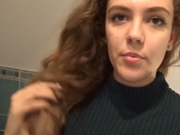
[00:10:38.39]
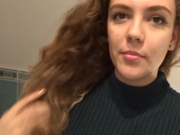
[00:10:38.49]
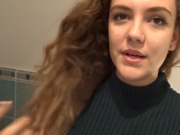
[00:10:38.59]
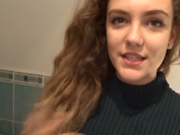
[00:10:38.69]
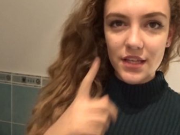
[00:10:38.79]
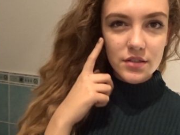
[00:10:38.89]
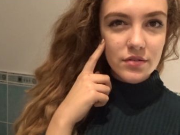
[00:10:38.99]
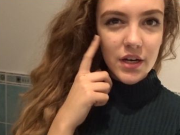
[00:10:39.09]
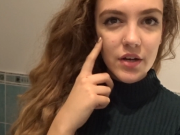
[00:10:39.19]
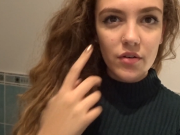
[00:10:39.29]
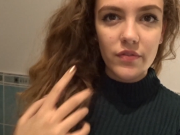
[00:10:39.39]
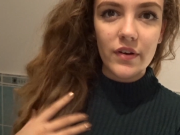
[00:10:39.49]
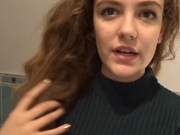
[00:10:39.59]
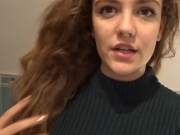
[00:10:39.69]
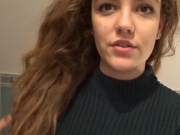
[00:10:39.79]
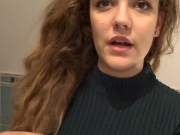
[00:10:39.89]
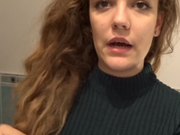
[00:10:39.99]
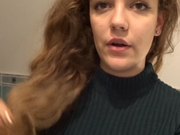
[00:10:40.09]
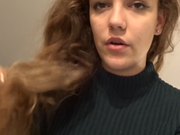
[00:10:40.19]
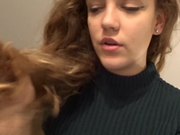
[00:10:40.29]
but my skin's really not very nice right
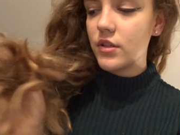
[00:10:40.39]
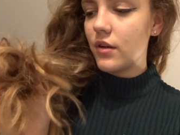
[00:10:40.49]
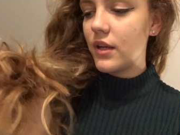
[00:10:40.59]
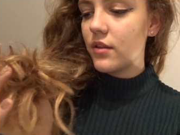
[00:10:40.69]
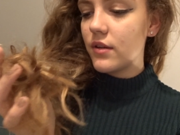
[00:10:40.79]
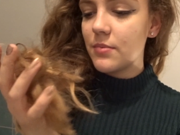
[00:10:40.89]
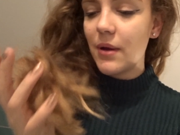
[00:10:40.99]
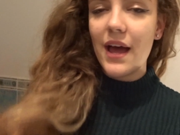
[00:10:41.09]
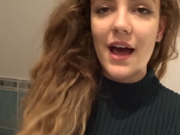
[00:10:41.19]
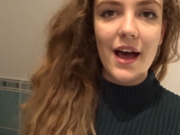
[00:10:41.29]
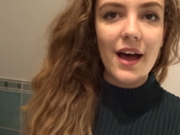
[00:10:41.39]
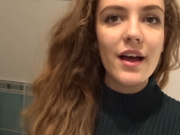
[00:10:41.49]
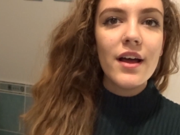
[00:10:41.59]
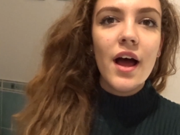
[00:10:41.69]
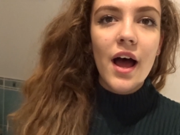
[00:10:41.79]
now, and also neither is my hair.